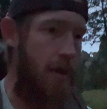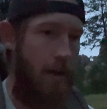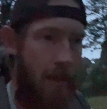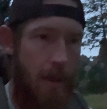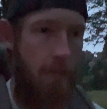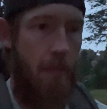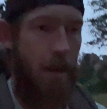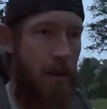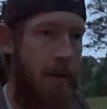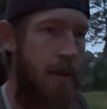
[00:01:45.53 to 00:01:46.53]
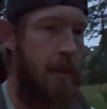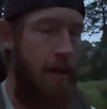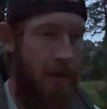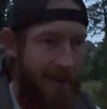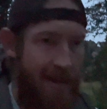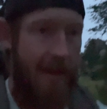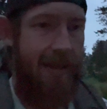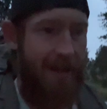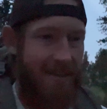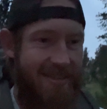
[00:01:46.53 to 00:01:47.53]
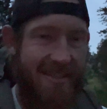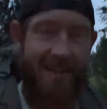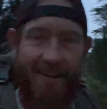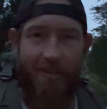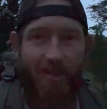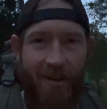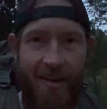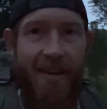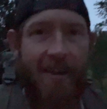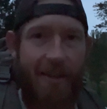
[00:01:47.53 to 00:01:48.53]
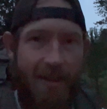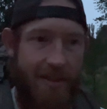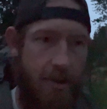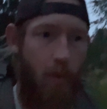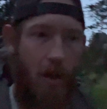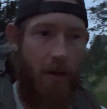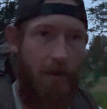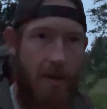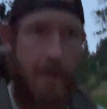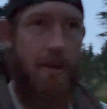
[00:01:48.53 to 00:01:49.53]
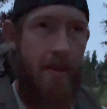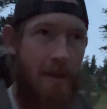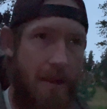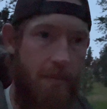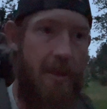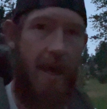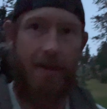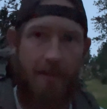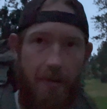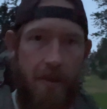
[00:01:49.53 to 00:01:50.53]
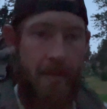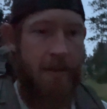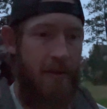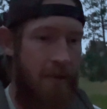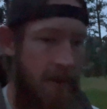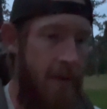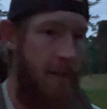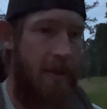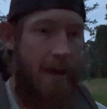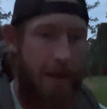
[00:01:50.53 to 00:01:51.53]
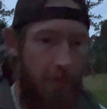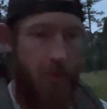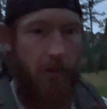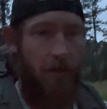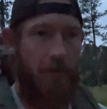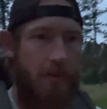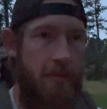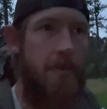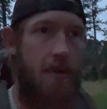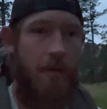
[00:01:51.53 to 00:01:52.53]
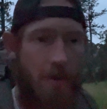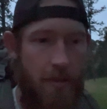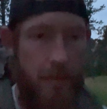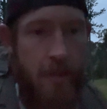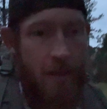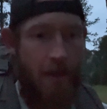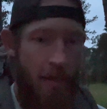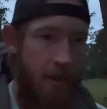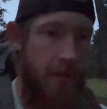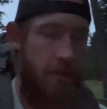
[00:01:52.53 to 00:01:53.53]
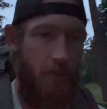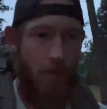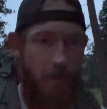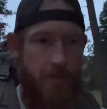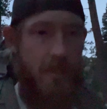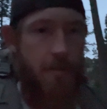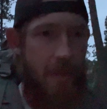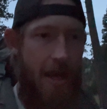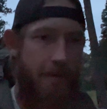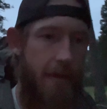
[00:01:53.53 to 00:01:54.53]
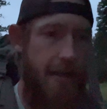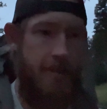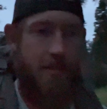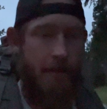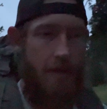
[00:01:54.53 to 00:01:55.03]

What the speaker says: I got a set of DeWalt impact and hammer drill tools and batteries and